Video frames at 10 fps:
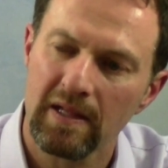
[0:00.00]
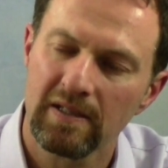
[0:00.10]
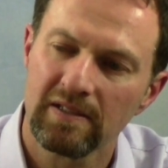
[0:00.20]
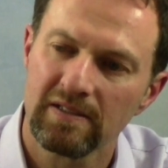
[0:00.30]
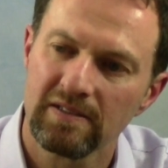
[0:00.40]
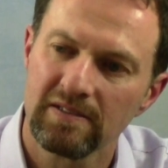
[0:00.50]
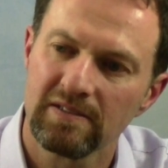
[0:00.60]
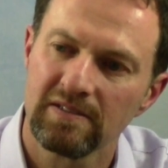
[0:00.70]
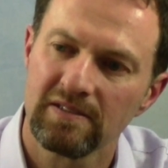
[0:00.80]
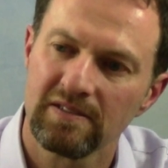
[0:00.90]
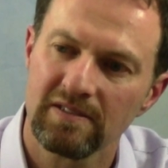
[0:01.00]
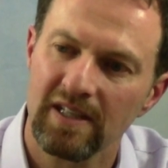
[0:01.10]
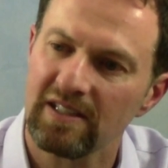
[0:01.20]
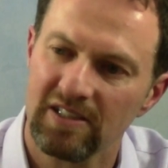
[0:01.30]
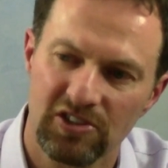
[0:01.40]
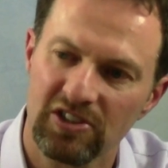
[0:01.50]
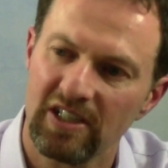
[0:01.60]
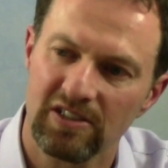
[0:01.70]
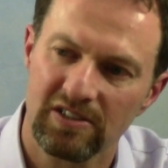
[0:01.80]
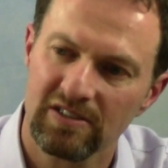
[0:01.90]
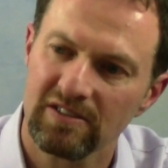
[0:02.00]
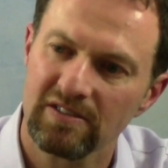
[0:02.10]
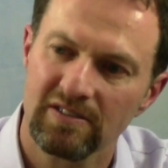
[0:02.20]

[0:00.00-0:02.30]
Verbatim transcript: And that doesn't change. That doesn't change.